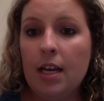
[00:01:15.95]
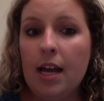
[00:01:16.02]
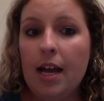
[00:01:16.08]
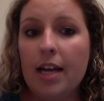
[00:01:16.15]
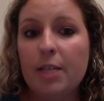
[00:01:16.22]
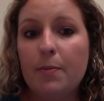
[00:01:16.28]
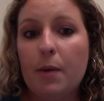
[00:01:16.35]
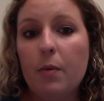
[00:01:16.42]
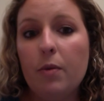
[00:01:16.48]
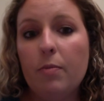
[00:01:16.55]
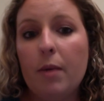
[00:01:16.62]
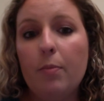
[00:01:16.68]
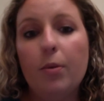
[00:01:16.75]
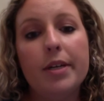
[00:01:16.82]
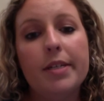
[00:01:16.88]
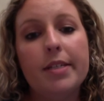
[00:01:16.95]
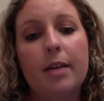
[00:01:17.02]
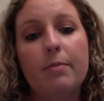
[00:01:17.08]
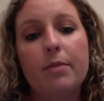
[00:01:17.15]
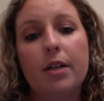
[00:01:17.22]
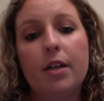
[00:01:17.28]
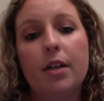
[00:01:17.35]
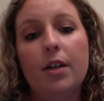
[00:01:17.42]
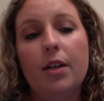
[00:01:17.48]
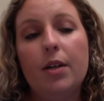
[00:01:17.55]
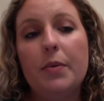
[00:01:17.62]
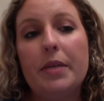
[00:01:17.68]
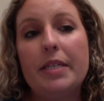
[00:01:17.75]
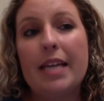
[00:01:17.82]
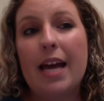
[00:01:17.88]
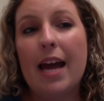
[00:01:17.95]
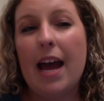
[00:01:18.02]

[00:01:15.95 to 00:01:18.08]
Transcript: I spoke with my preceptor, who is